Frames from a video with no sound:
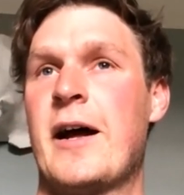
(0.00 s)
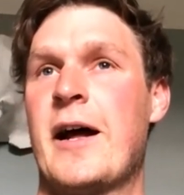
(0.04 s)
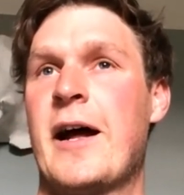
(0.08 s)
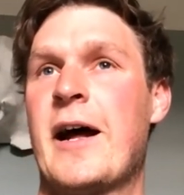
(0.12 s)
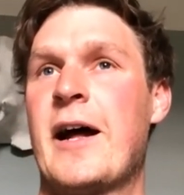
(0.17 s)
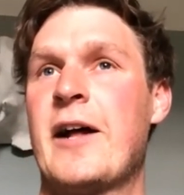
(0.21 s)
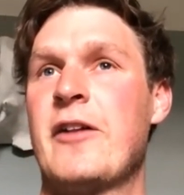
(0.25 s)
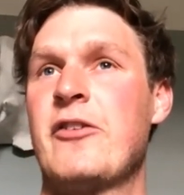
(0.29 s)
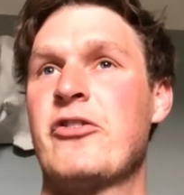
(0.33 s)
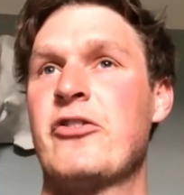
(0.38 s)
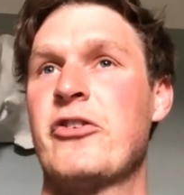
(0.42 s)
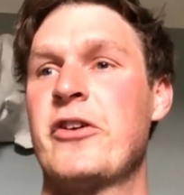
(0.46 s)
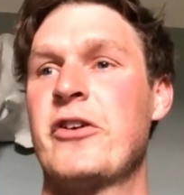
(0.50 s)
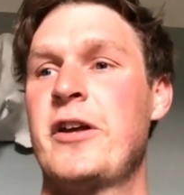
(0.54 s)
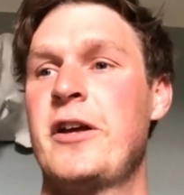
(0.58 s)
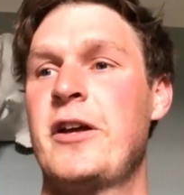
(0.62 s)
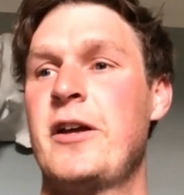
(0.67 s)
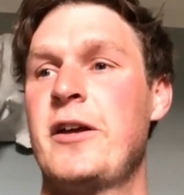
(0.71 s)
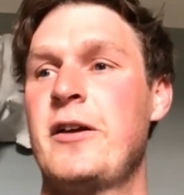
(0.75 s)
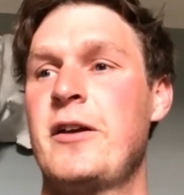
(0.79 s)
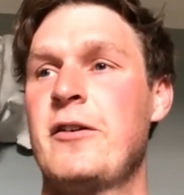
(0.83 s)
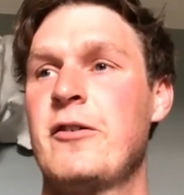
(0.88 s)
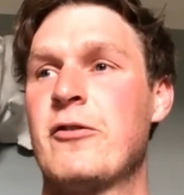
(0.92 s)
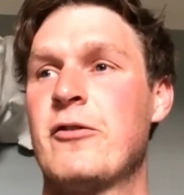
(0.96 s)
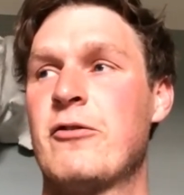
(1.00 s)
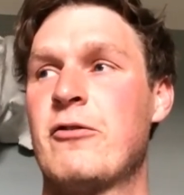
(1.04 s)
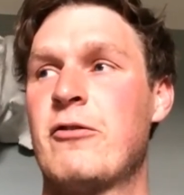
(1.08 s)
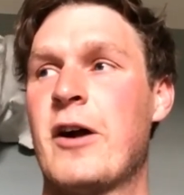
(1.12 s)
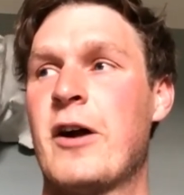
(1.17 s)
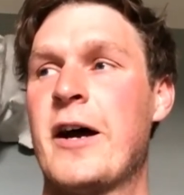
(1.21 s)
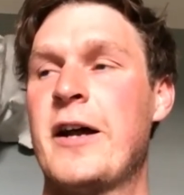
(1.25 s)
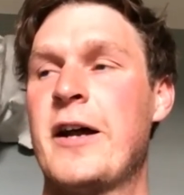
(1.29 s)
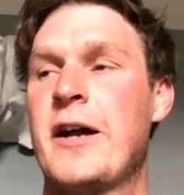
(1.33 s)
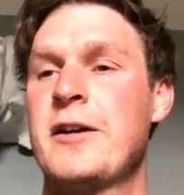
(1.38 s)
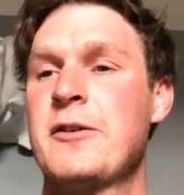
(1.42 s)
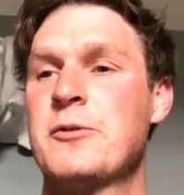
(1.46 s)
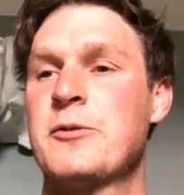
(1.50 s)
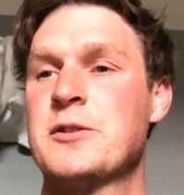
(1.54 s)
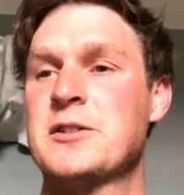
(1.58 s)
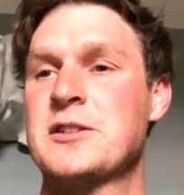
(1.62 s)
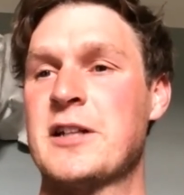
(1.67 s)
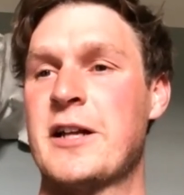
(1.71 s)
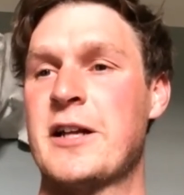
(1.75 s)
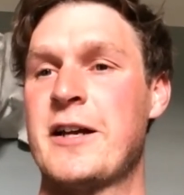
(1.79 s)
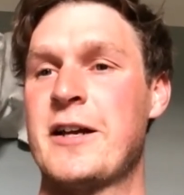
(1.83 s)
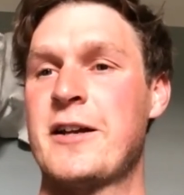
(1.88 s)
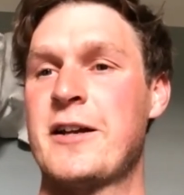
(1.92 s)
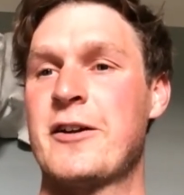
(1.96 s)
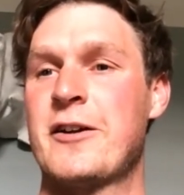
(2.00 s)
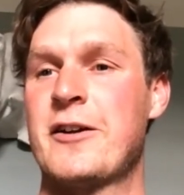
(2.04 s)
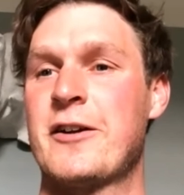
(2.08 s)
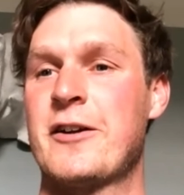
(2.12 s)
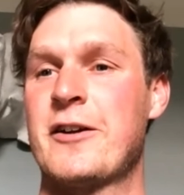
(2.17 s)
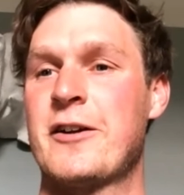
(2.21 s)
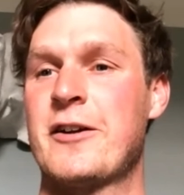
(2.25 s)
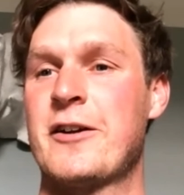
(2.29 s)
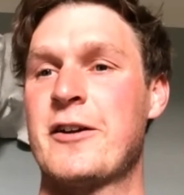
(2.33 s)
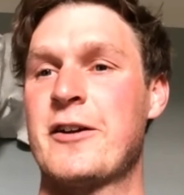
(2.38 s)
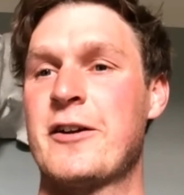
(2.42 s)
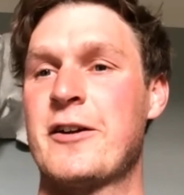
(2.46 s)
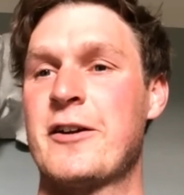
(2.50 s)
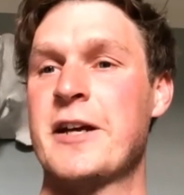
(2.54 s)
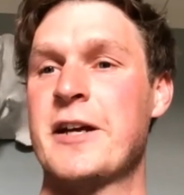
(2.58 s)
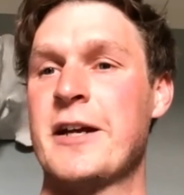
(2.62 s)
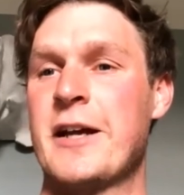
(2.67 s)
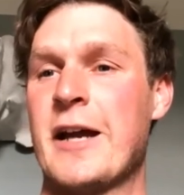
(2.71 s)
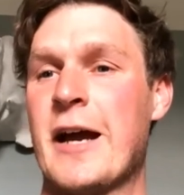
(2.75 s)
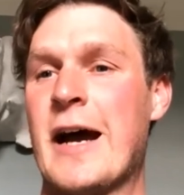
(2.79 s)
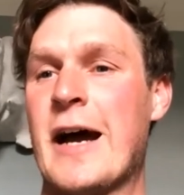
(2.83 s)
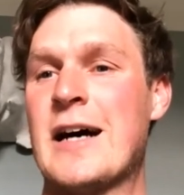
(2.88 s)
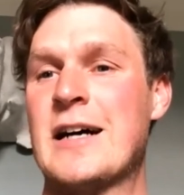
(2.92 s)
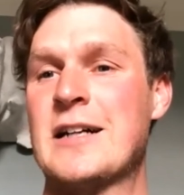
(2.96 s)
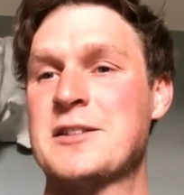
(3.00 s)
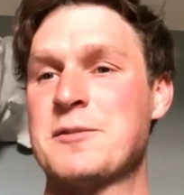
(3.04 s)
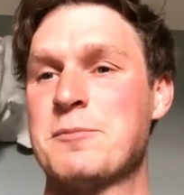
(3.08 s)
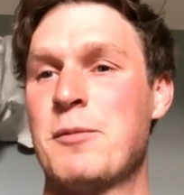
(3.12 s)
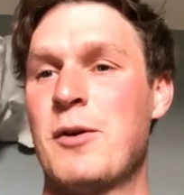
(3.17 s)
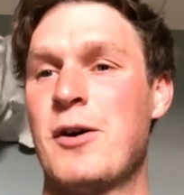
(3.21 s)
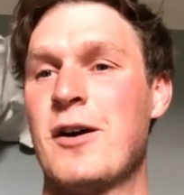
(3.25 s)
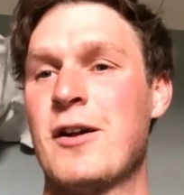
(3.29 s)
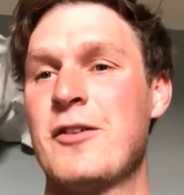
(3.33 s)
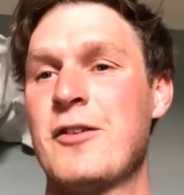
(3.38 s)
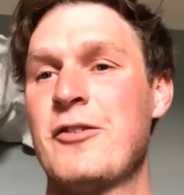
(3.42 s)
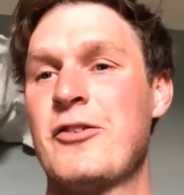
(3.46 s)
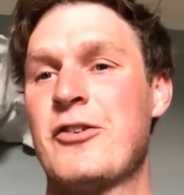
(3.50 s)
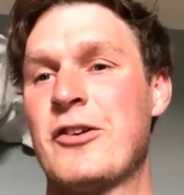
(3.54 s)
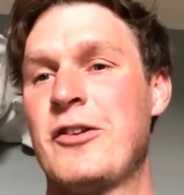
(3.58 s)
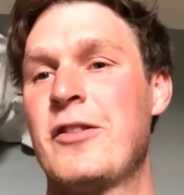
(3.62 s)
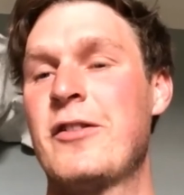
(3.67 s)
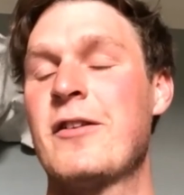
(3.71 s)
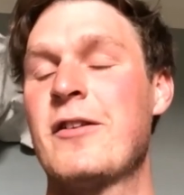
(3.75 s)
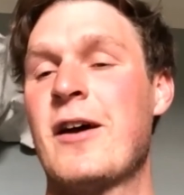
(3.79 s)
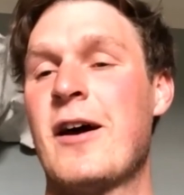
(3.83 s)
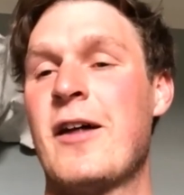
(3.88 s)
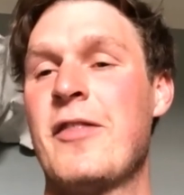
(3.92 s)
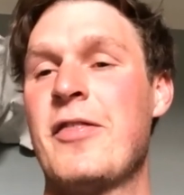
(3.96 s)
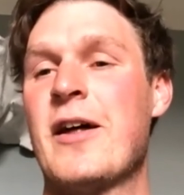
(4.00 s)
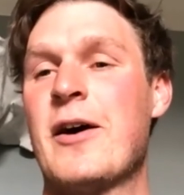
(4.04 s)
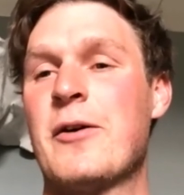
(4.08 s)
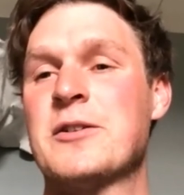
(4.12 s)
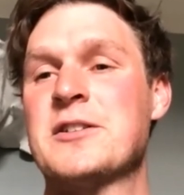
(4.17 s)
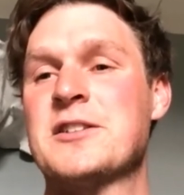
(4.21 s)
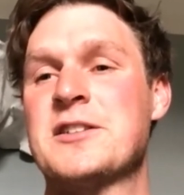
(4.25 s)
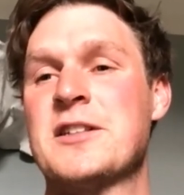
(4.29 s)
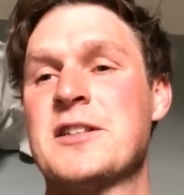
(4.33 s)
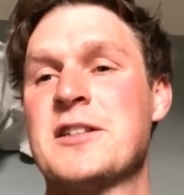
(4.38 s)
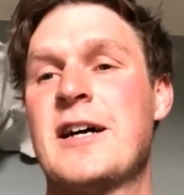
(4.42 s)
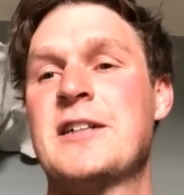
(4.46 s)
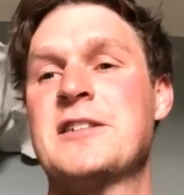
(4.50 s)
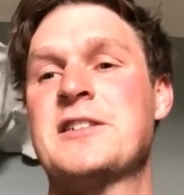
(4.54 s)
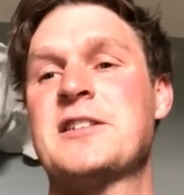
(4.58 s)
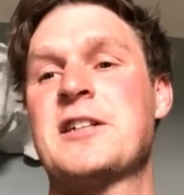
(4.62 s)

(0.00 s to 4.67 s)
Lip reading: actually riding was like almost like as much, and that was nice.